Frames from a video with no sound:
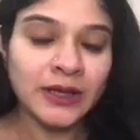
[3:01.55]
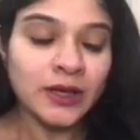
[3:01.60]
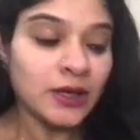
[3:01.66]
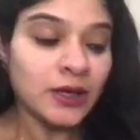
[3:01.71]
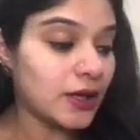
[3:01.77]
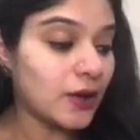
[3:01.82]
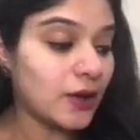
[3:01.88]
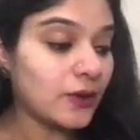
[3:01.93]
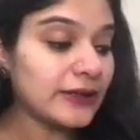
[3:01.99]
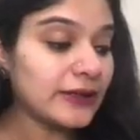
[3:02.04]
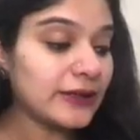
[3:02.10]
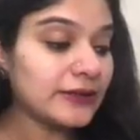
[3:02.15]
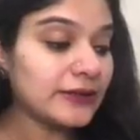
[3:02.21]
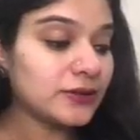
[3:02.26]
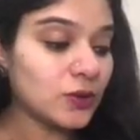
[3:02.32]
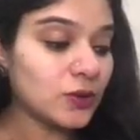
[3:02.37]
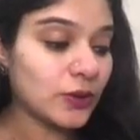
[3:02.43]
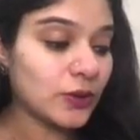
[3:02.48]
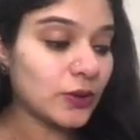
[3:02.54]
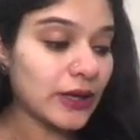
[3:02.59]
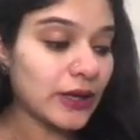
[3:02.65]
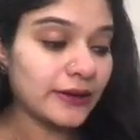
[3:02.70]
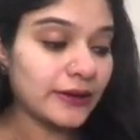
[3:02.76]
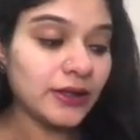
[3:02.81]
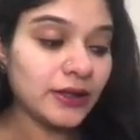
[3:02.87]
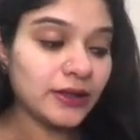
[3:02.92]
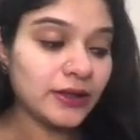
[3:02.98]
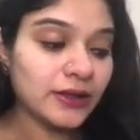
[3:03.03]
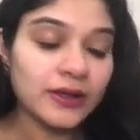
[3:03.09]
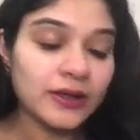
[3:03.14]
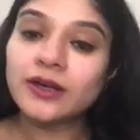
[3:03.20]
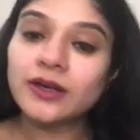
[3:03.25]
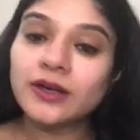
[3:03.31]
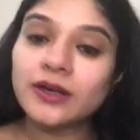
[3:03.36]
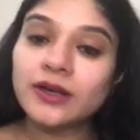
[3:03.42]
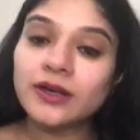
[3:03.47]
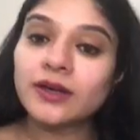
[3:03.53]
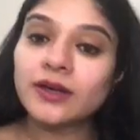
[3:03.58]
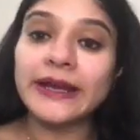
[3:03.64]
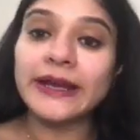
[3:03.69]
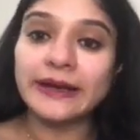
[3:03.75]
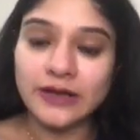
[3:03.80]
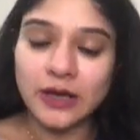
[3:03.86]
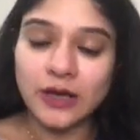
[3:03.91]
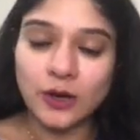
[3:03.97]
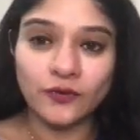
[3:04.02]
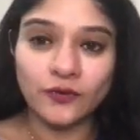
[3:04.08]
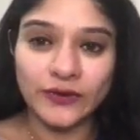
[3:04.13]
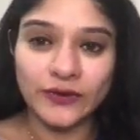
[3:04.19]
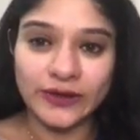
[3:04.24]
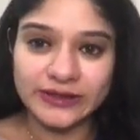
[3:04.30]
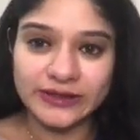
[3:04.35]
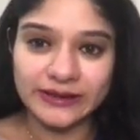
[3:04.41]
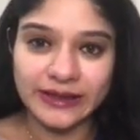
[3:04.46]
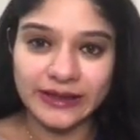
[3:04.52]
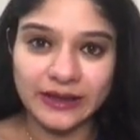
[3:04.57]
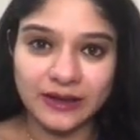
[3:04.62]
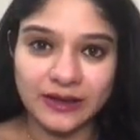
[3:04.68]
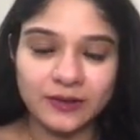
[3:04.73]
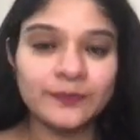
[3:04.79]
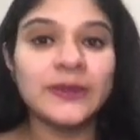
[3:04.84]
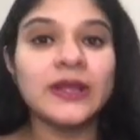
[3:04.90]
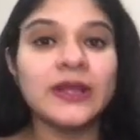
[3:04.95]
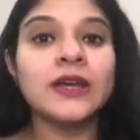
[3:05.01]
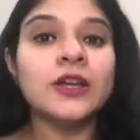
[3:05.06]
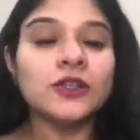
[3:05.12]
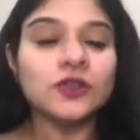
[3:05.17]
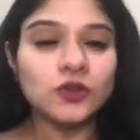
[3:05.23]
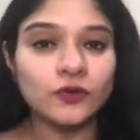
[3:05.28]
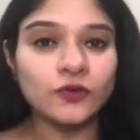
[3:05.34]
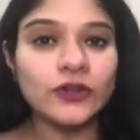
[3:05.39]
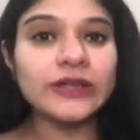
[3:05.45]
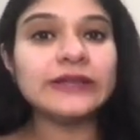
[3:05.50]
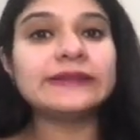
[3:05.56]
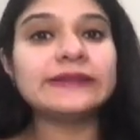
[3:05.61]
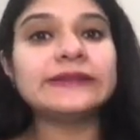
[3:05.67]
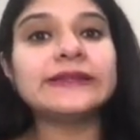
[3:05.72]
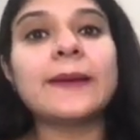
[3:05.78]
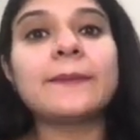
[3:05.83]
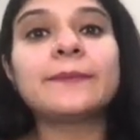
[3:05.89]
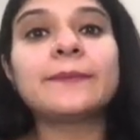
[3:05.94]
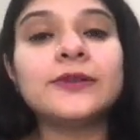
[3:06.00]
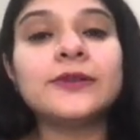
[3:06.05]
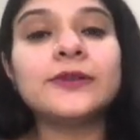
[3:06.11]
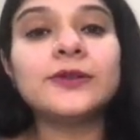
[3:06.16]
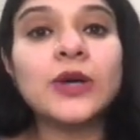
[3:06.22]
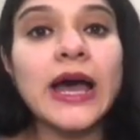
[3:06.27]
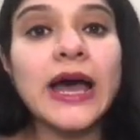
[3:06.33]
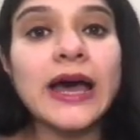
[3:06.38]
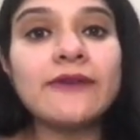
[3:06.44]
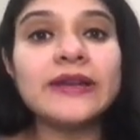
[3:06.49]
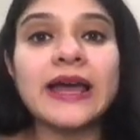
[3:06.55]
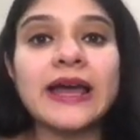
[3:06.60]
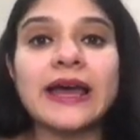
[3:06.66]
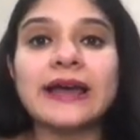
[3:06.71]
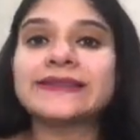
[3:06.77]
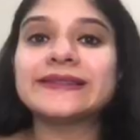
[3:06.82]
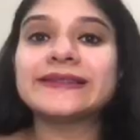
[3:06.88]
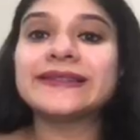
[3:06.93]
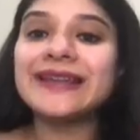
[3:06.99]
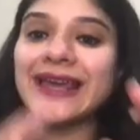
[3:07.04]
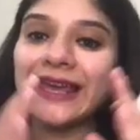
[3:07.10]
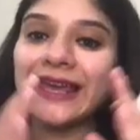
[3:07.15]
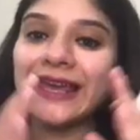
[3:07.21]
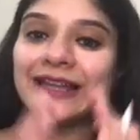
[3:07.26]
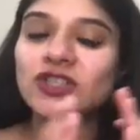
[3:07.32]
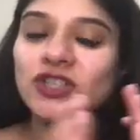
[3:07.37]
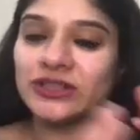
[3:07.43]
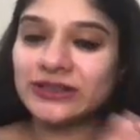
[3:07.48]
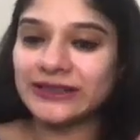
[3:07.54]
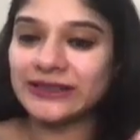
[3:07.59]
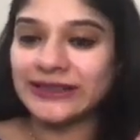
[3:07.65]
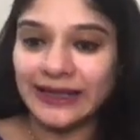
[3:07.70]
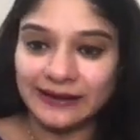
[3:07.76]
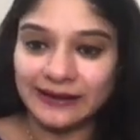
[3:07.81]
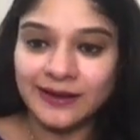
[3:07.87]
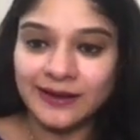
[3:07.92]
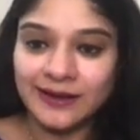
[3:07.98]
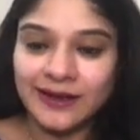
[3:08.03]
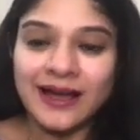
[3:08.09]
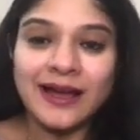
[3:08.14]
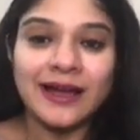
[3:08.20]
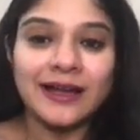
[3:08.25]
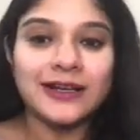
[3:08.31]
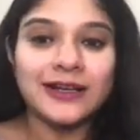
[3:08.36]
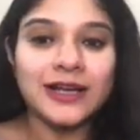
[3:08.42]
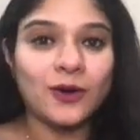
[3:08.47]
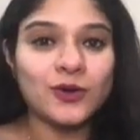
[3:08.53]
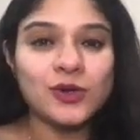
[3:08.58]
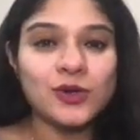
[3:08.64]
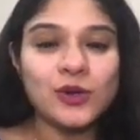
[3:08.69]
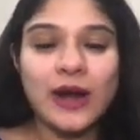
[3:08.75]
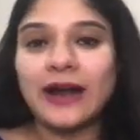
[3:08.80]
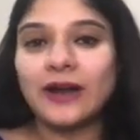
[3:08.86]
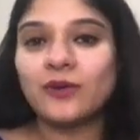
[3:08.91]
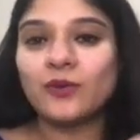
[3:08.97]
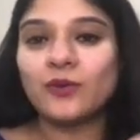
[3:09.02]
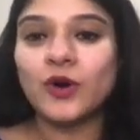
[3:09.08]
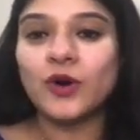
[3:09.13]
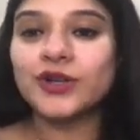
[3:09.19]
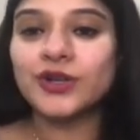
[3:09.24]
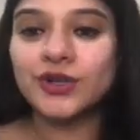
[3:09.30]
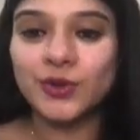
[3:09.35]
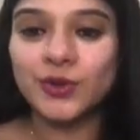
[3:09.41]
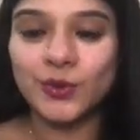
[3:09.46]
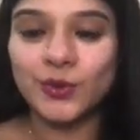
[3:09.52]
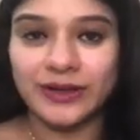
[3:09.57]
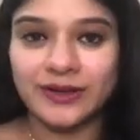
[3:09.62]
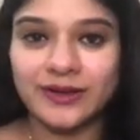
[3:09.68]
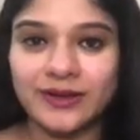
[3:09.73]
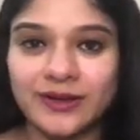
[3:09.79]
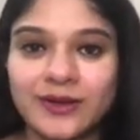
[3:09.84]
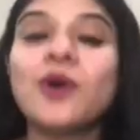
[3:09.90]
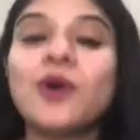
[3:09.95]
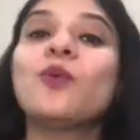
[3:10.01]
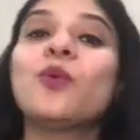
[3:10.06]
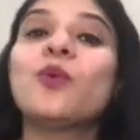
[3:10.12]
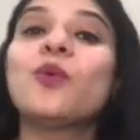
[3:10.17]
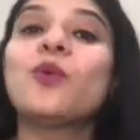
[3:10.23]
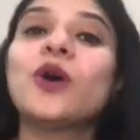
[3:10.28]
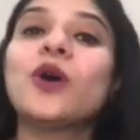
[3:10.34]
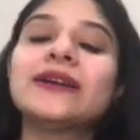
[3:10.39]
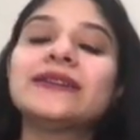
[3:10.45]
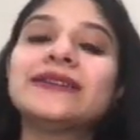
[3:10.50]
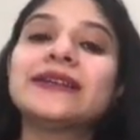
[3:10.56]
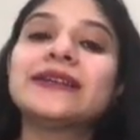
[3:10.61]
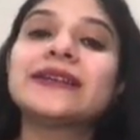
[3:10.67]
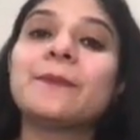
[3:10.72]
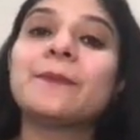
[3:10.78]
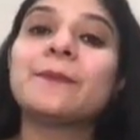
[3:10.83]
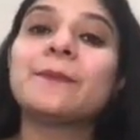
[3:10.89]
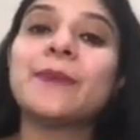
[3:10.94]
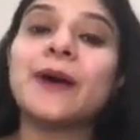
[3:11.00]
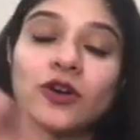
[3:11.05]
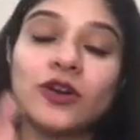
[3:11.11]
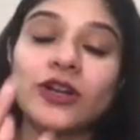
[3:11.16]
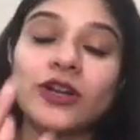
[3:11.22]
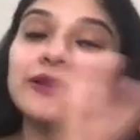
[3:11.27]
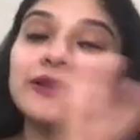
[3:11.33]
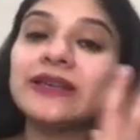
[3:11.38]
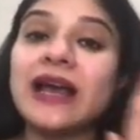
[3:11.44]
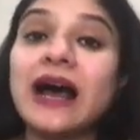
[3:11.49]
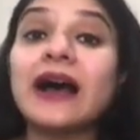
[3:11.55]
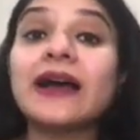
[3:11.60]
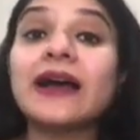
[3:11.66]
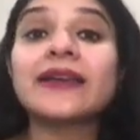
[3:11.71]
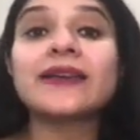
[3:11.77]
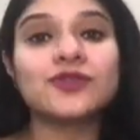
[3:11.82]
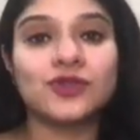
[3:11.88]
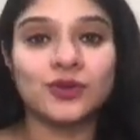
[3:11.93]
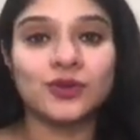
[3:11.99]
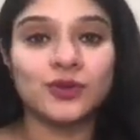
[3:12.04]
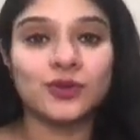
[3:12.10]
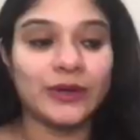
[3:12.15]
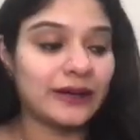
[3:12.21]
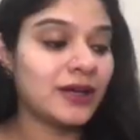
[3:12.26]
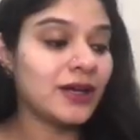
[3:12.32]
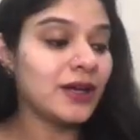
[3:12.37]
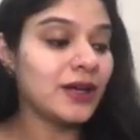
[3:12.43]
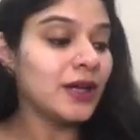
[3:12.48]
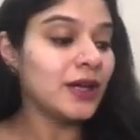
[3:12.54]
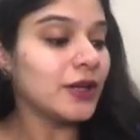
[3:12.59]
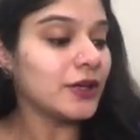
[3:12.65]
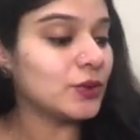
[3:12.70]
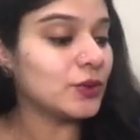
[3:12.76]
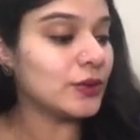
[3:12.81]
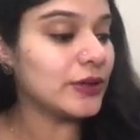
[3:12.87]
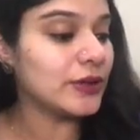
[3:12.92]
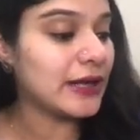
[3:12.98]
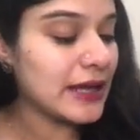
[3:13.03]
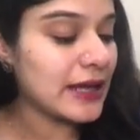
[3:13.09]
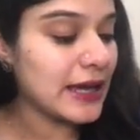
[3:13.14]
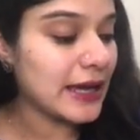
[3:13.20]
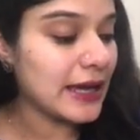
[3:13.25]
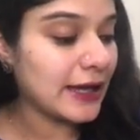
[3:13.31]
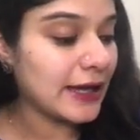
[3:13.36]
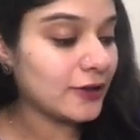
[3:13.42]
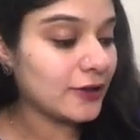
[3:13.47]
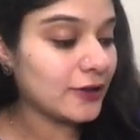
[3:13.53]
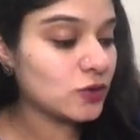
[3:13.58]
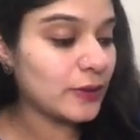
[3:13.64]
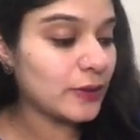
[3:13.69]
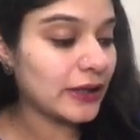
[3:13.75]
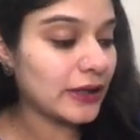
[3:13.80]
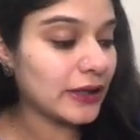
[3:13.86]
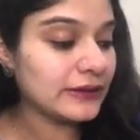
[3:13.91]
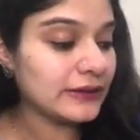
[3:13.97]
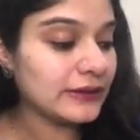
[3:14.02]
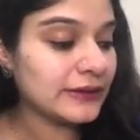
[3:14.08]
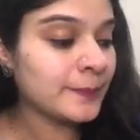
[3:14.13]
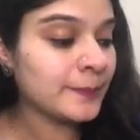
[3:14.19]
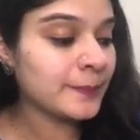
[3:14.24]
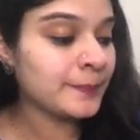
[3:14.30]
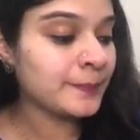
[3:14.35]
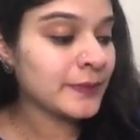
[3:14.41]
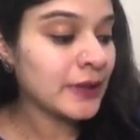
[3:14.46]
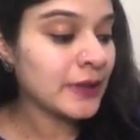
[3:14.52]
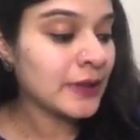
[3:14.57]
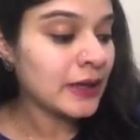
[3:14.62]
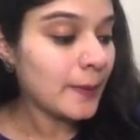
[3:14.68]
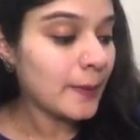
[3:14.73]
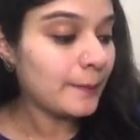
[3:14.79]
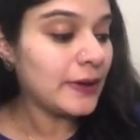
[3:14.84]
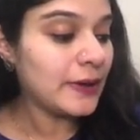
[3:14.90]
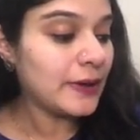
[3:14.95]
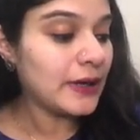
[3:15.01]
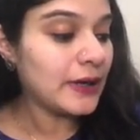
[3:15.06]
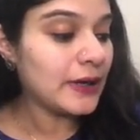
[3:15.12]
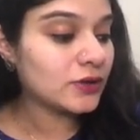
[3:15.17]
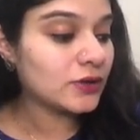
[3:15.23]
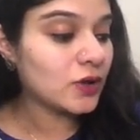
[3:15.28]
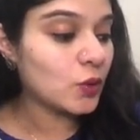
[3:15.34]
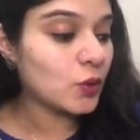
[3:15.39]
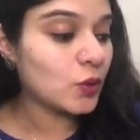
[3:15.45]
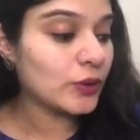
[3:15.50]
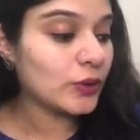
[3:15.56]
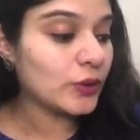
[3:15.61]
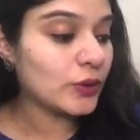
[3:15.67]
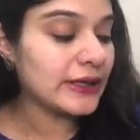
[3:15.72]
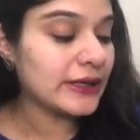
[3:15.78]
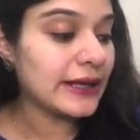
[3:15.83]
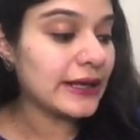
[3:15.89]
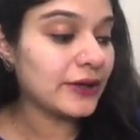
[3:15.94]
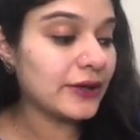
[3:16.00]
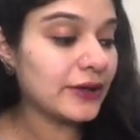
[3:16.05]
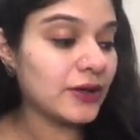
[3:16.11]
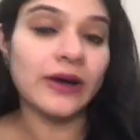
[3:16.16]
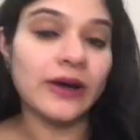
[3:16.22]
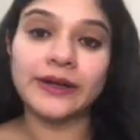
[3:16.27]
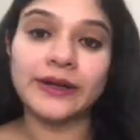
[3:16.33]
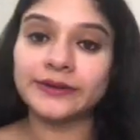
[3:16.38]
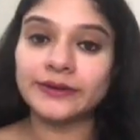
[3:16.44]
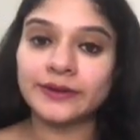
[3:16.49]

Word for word: Now let's look at the breakdown of HCl. So for example, you have an acid HCl. Now you add water to it. What are the what are the ions you get? You get H plus plus chlorine negative ions.